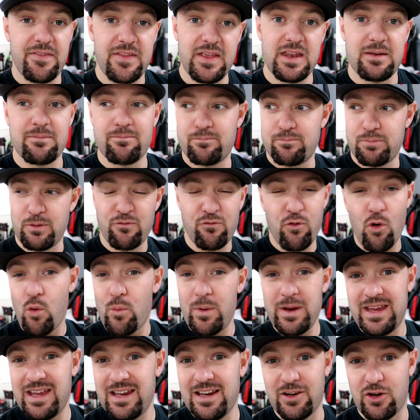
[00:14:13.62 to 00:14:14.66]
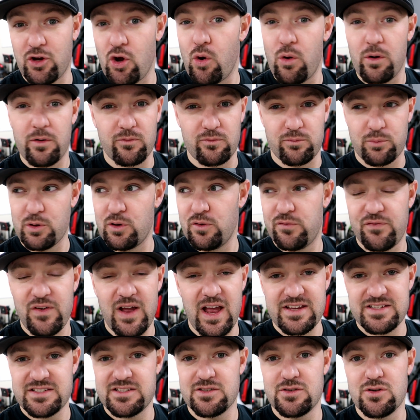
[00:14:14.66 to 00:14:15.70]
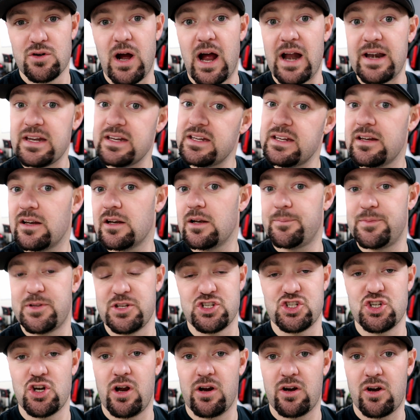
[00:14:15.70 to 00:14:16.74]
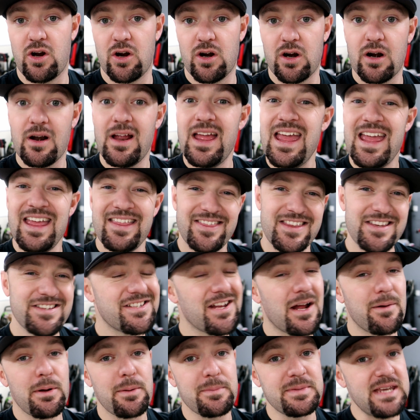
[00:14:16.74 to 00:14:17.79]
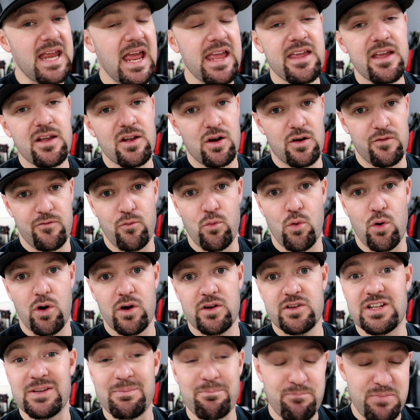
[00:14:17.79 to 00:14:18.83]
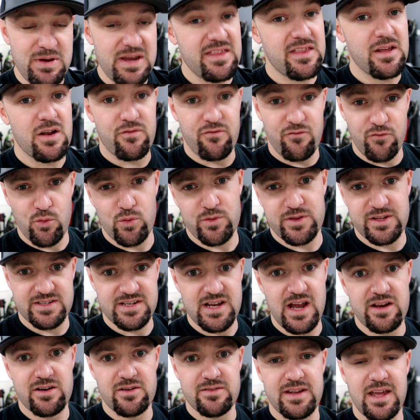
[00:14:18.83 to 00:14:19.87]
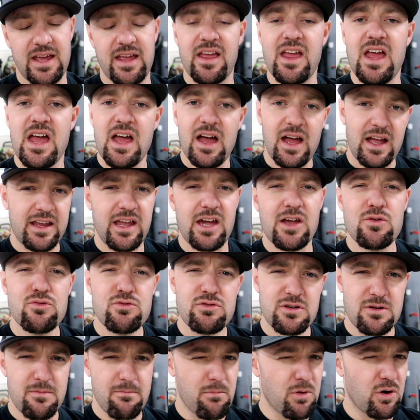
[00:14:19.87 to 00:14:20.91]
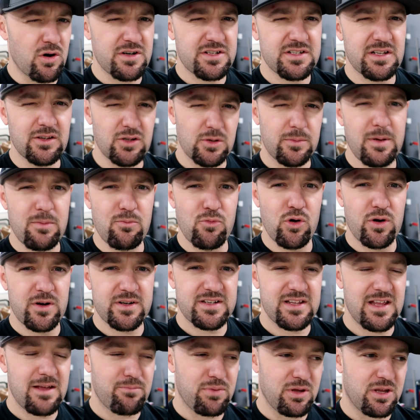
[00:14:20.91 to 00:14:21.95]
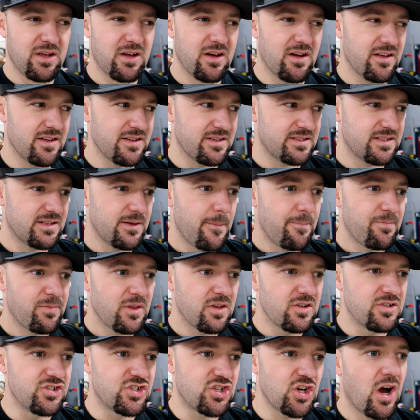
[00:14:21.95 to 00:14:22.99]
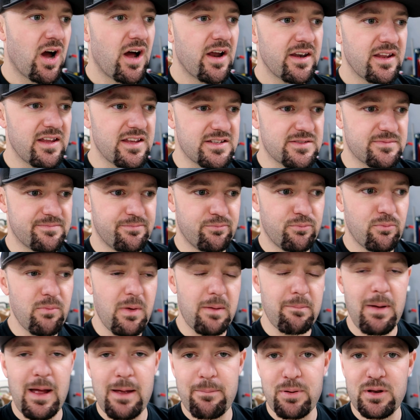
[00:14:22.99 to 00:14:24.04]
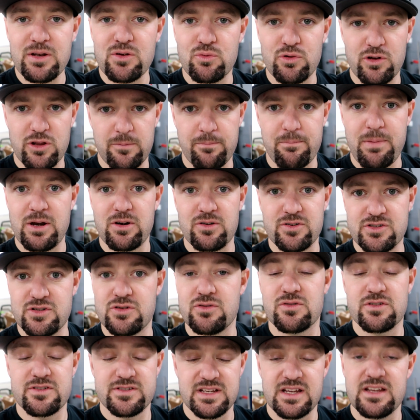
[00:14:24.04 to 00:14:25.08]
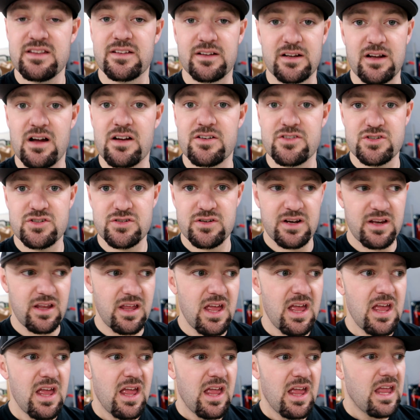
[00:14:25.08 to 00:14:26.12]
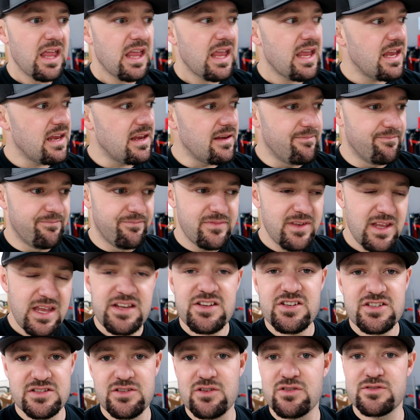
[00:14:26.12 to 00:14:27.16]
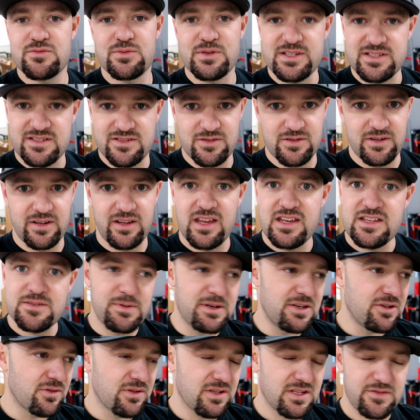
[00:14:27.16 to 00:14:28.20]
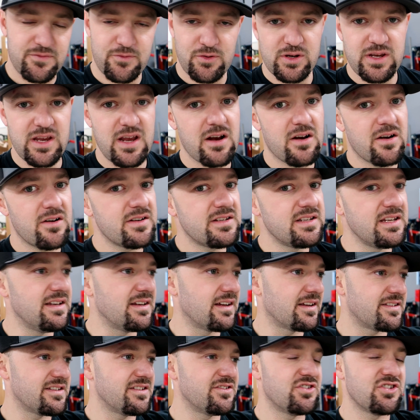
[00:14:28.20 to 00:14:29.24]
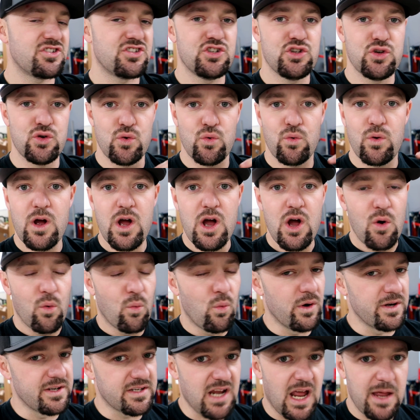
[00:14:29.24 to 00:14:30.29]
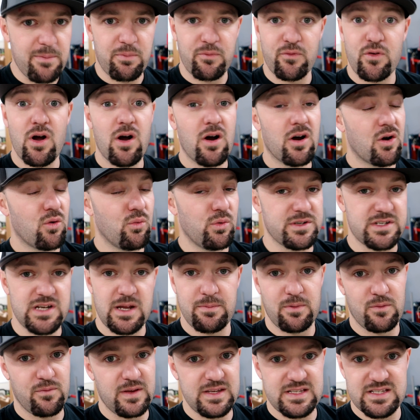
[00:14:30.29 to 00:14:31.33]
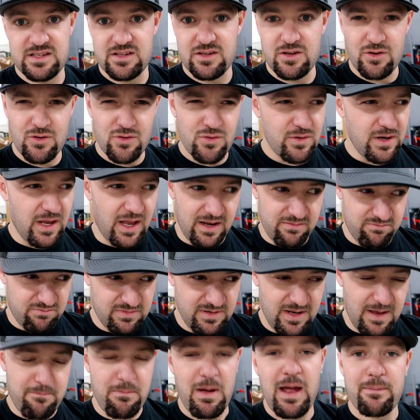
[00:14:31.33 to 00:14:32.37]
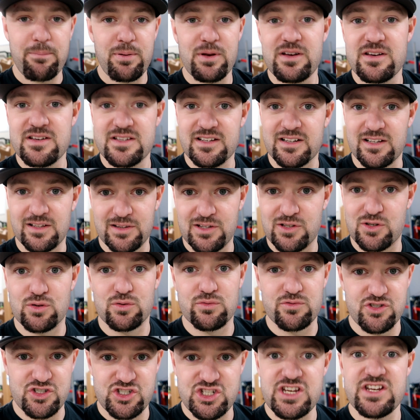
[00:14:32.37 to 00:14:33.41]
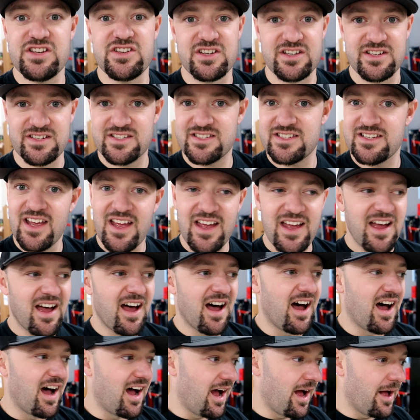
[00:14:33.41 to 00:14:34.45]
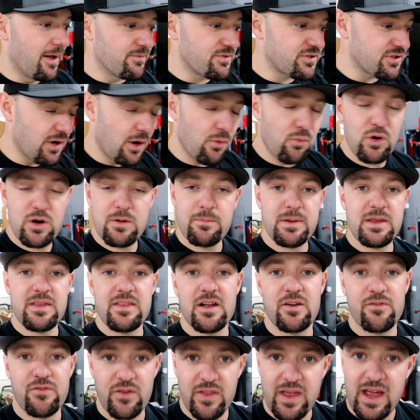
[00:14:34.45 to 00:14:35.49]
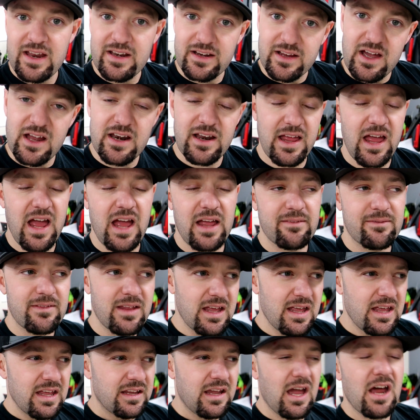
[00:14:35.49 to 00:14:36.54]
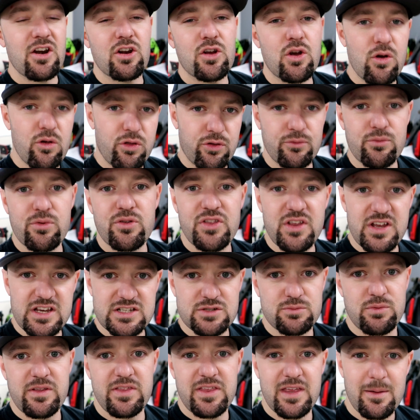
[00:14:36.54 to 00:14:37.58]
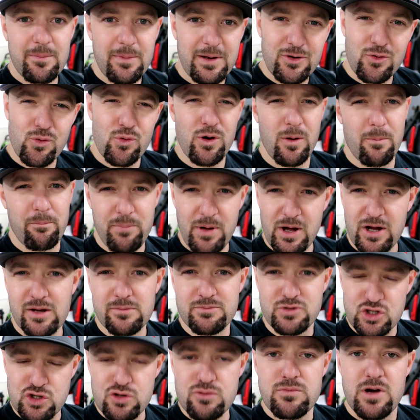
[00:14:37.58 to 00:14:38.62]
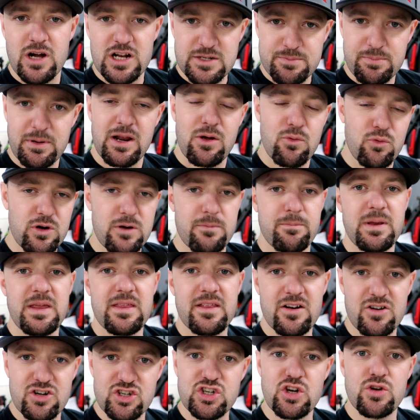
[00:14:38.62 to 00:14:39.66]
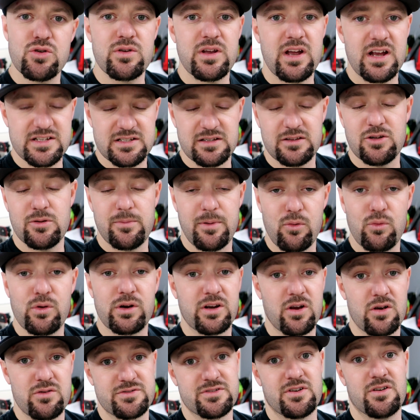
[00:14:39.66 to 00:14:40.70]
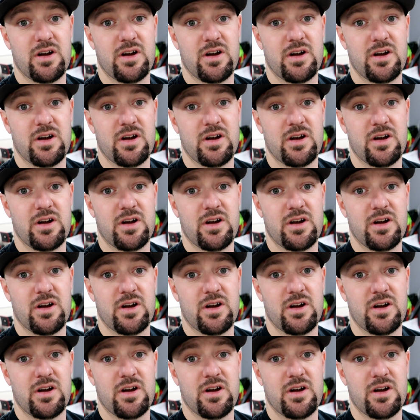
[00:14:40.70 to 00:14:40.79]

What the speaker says: Then before we get it going real fast too, I need to get up to John Kerr. This time I'm taking off work to be there for the dyno day. I kind of want to immerse a little bit more into that because John is, in my opinion, one of the better tuners in the country. He just knows what he's doing. He's been doing this for years. He doesn't just do one type of car, one type of ECU. In my opinion, he's like a literal genius. So I want to be there for that and kind of go through things with him. And I don't want to bug him too much, but I want to be there and show you guys a little bit what goes